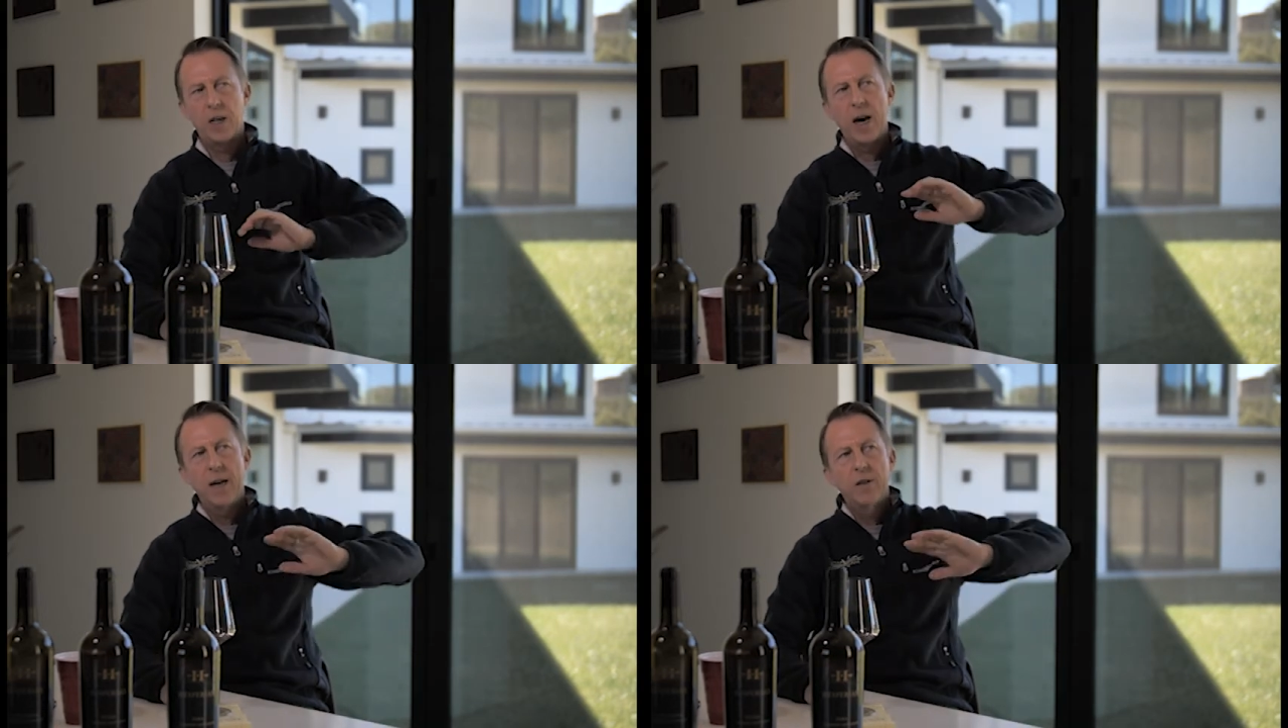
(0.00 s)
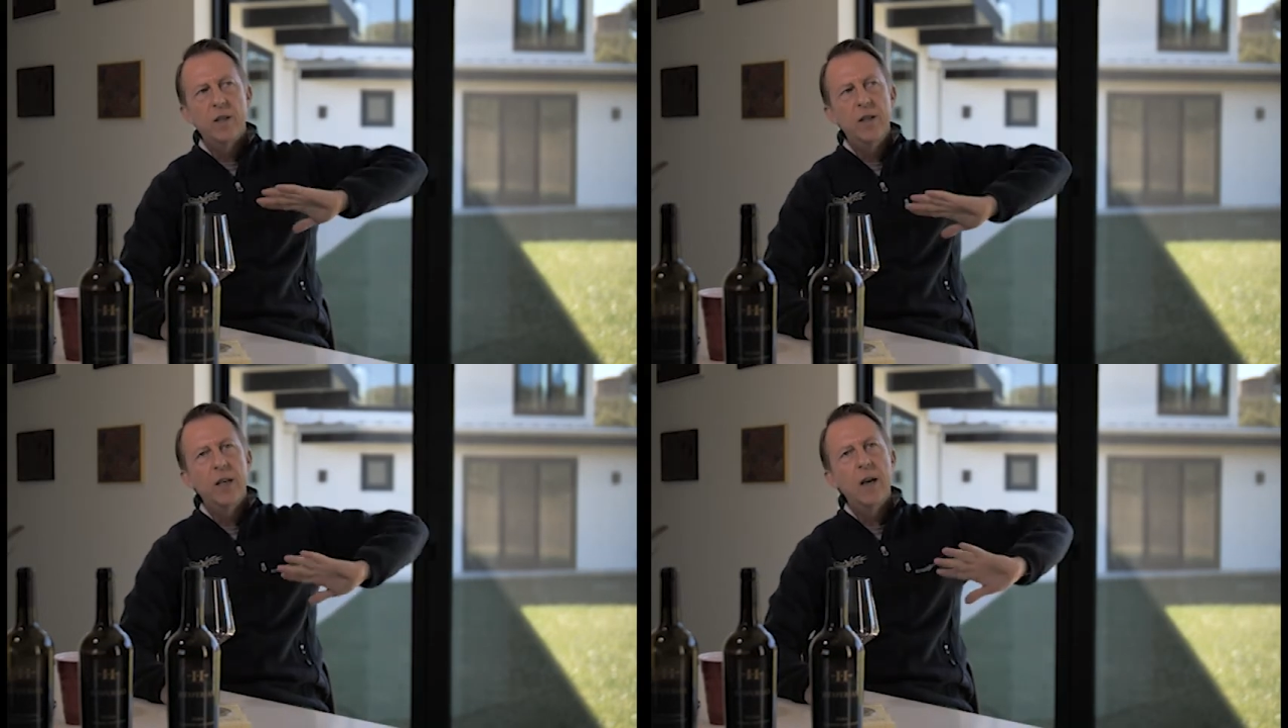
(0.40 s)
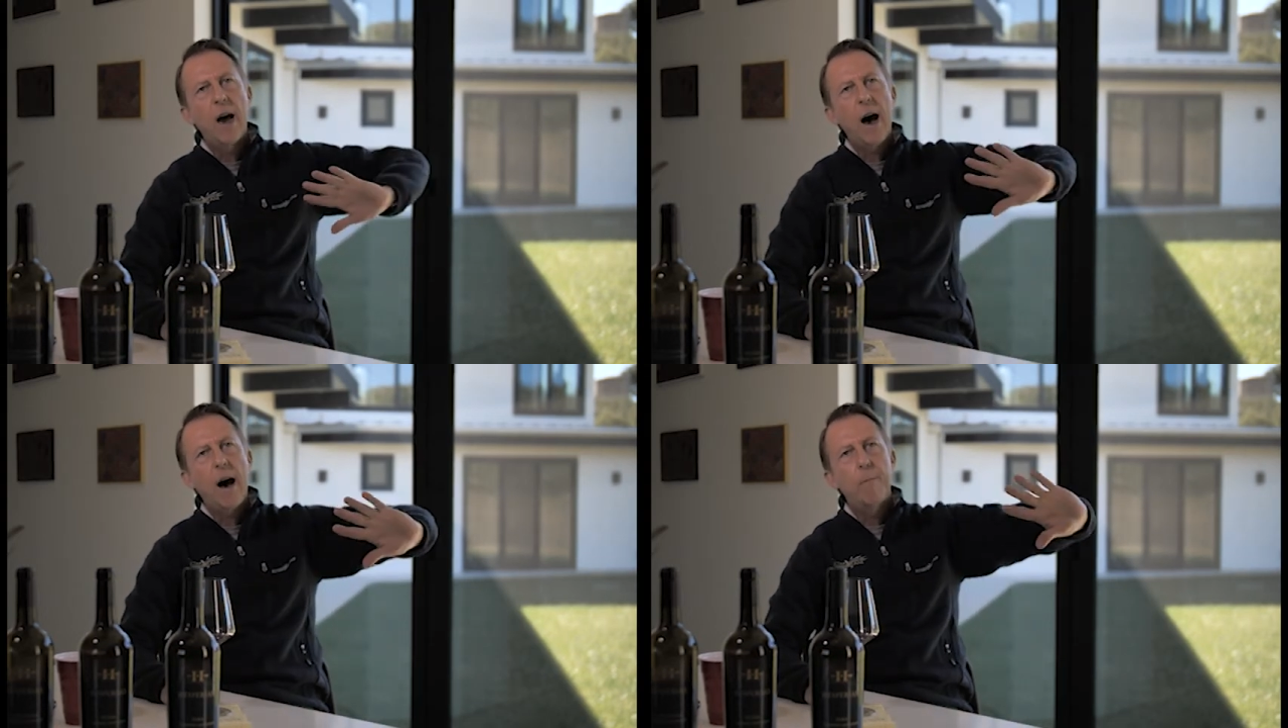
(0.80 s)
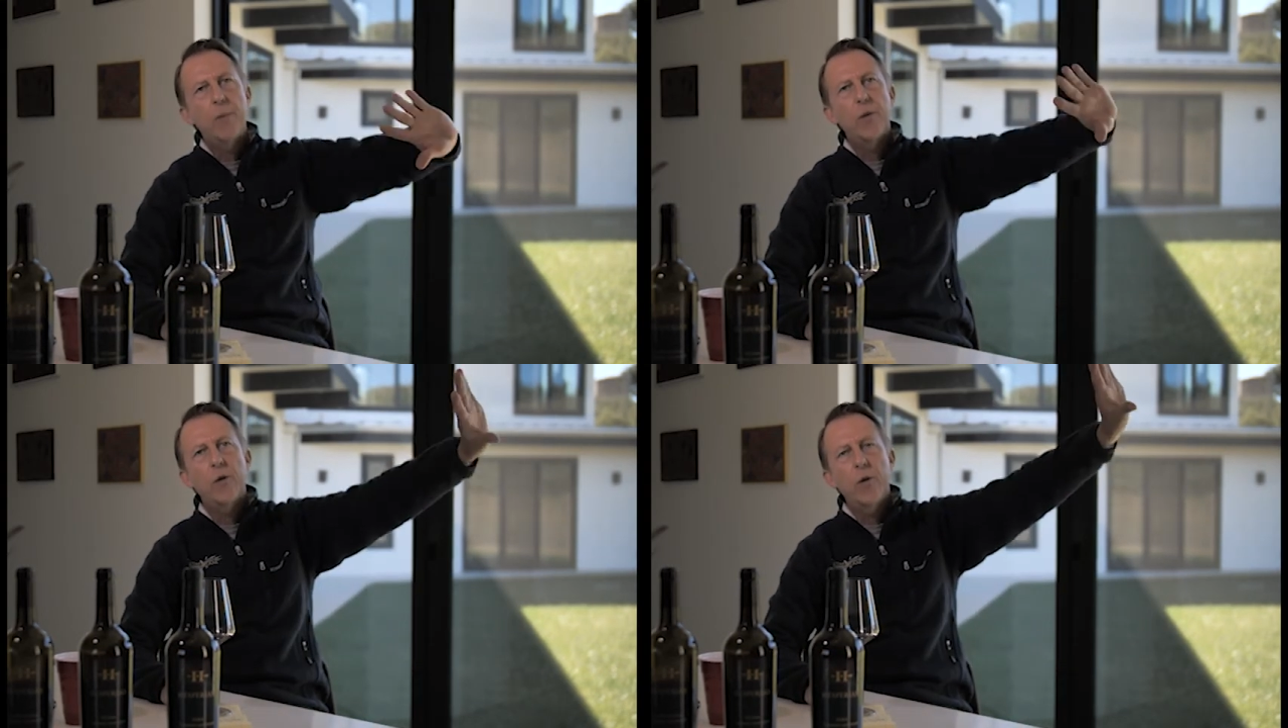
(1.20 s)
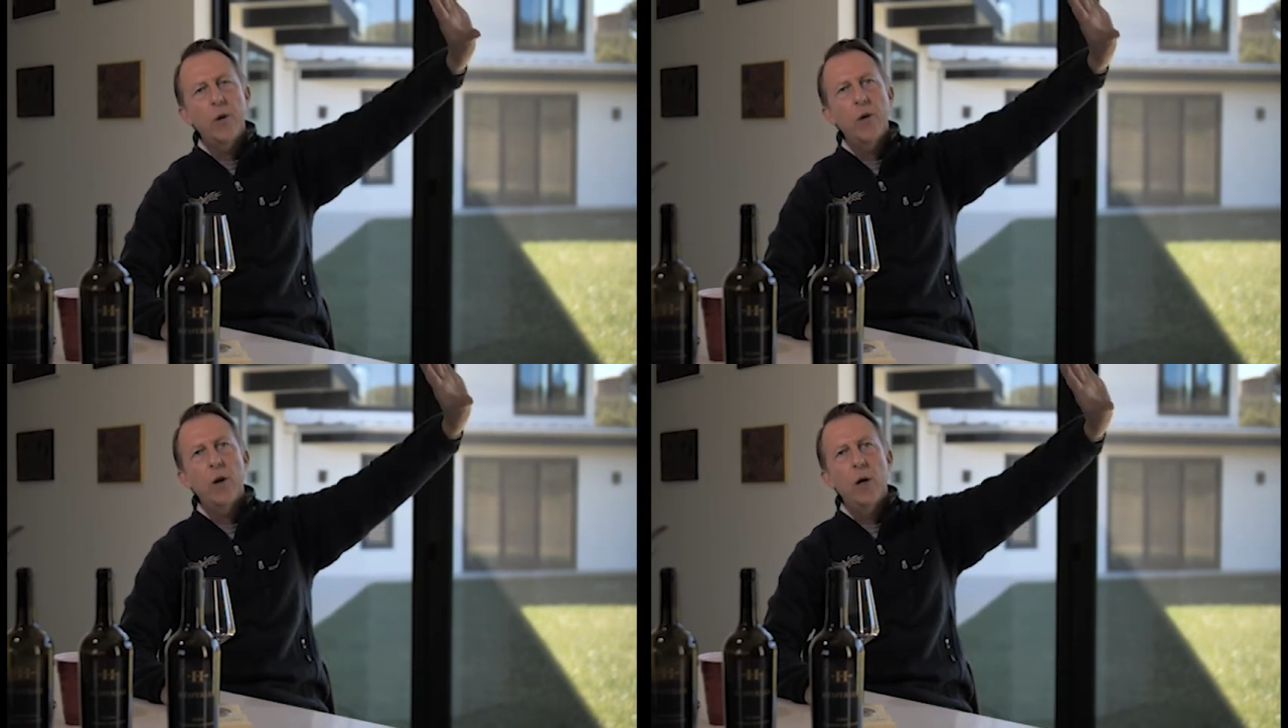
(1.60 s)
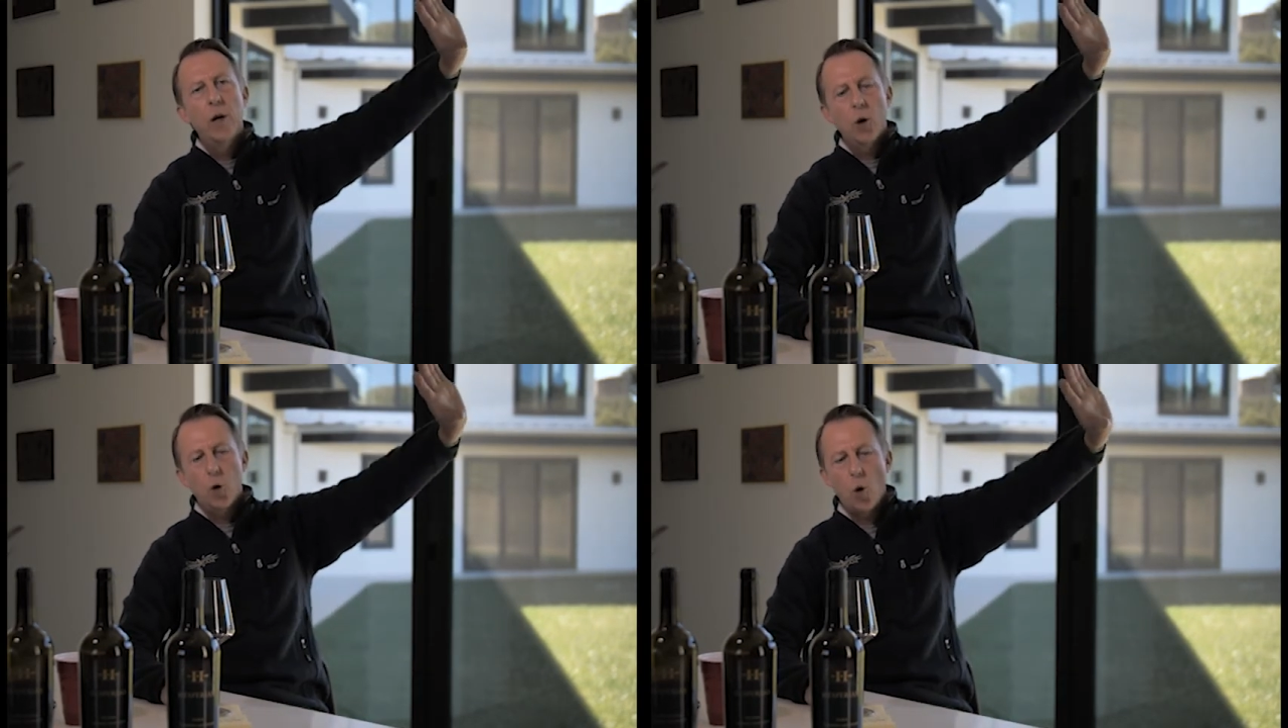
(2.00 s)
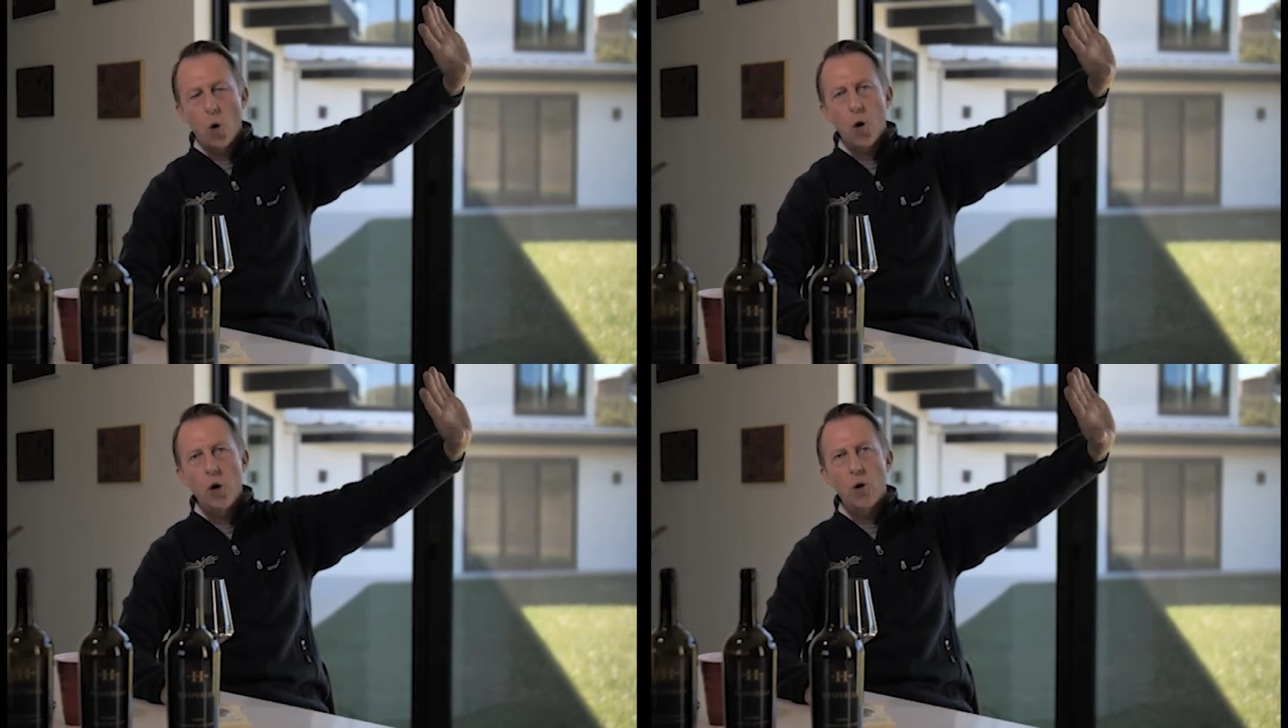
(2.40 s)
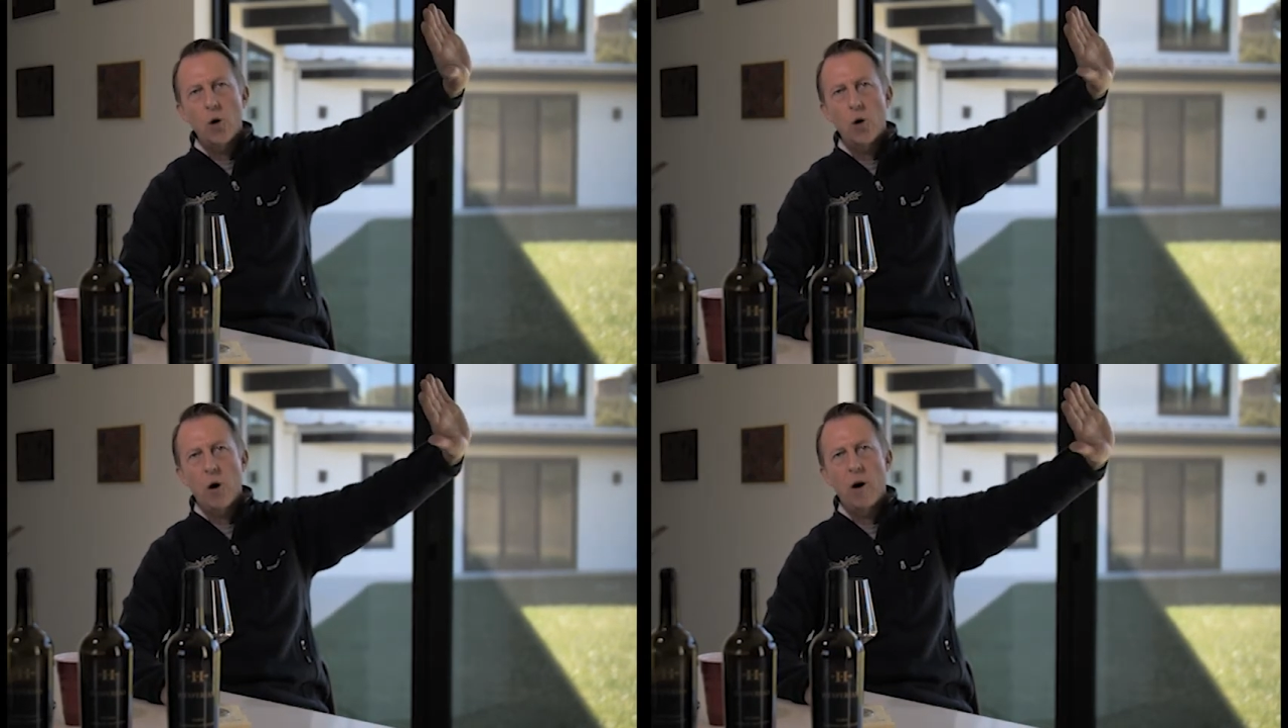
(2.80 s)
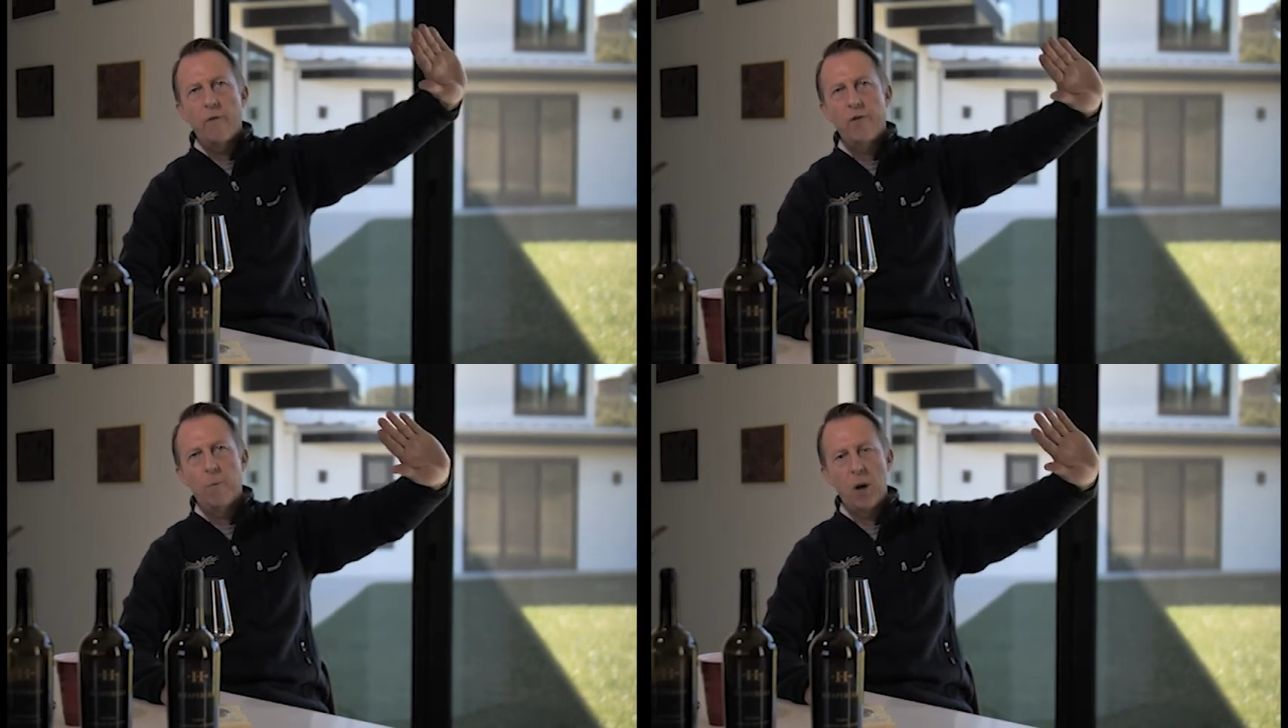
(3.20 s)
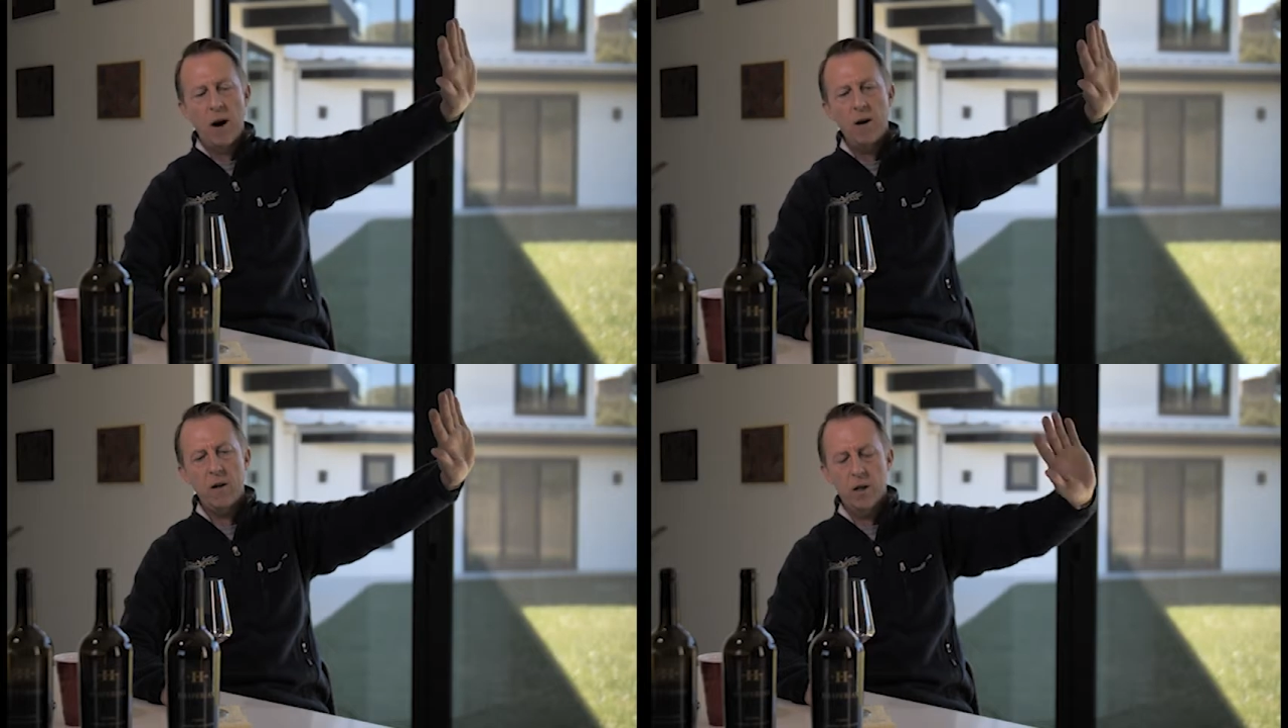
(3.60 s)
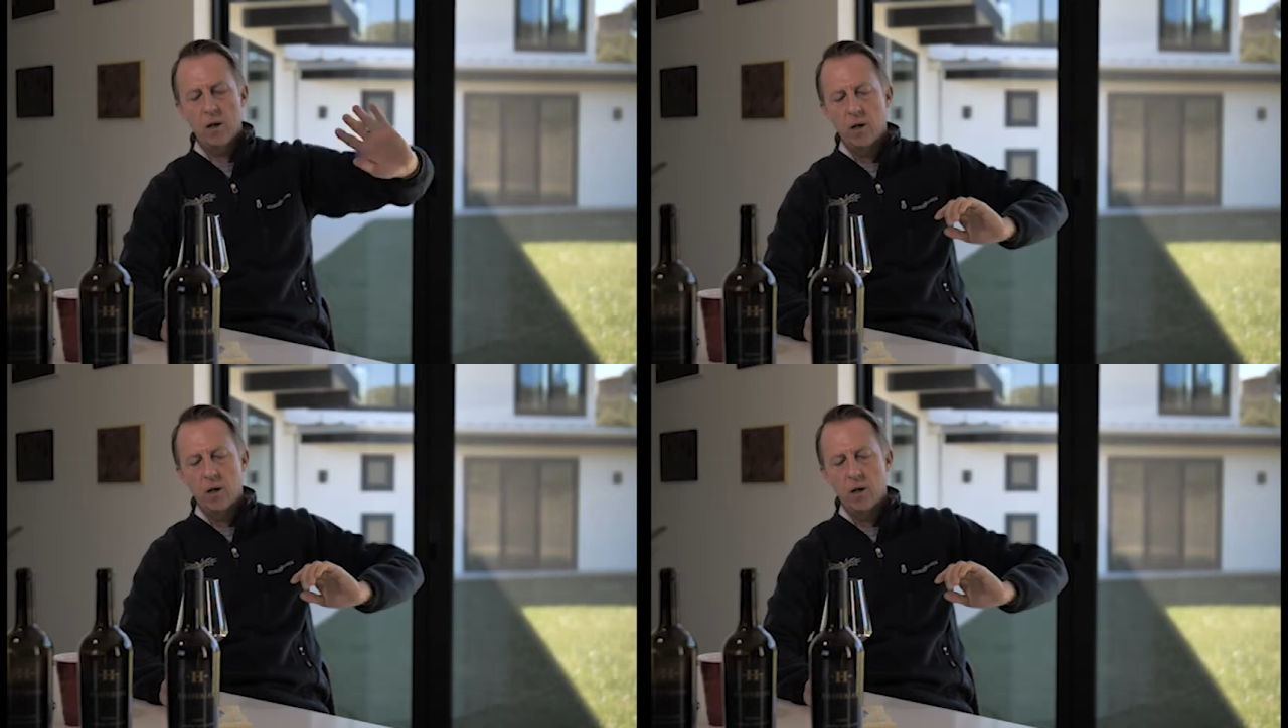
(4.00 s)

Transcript: It's the upper corner of the block,